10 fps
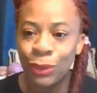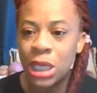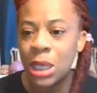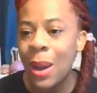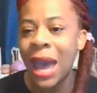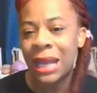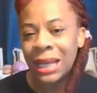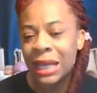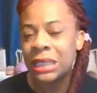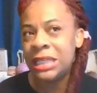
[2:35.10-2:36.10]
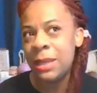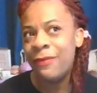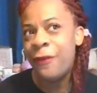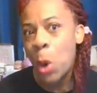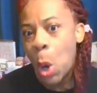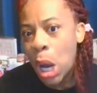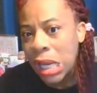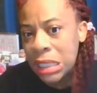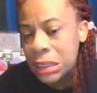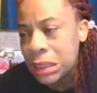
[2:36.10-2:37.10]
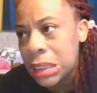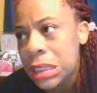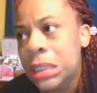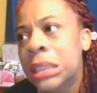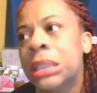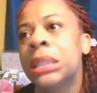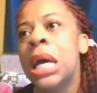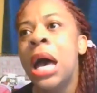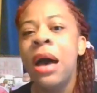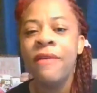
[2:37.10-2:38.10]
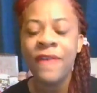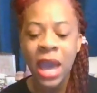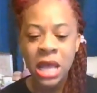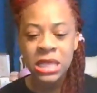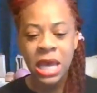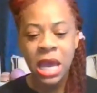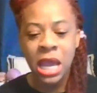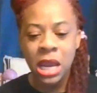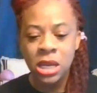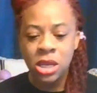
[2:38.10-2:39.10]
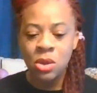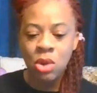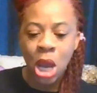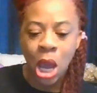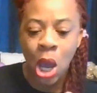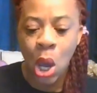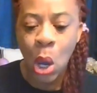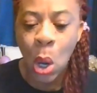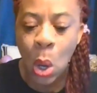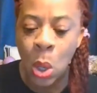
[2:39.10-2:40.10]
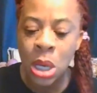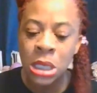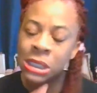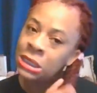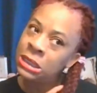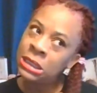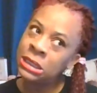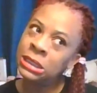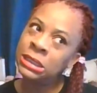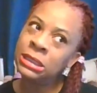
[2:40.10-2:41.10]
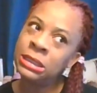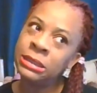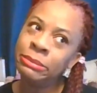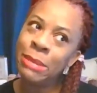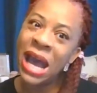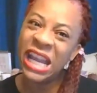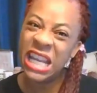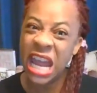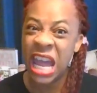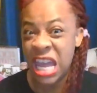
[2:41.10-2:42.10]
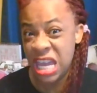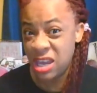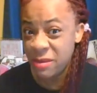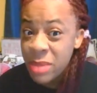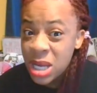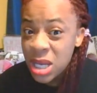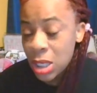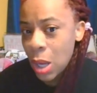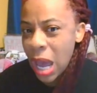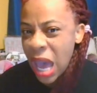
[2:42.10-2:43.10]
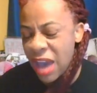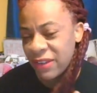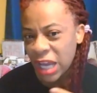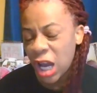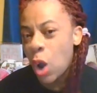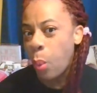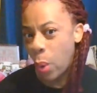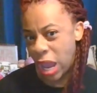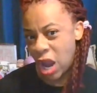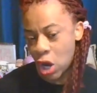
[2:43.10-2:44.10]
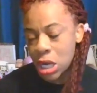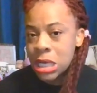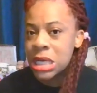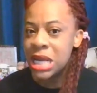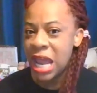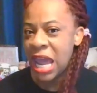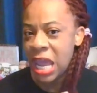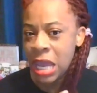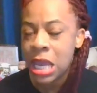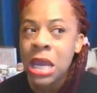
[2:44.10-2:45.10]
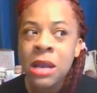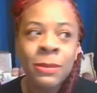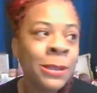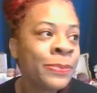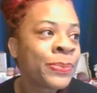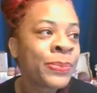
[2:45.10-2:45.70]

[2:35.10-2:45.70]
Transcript: you know, I had like a deep voice and stuff. And then, you know, my name, you know, I have like a weird name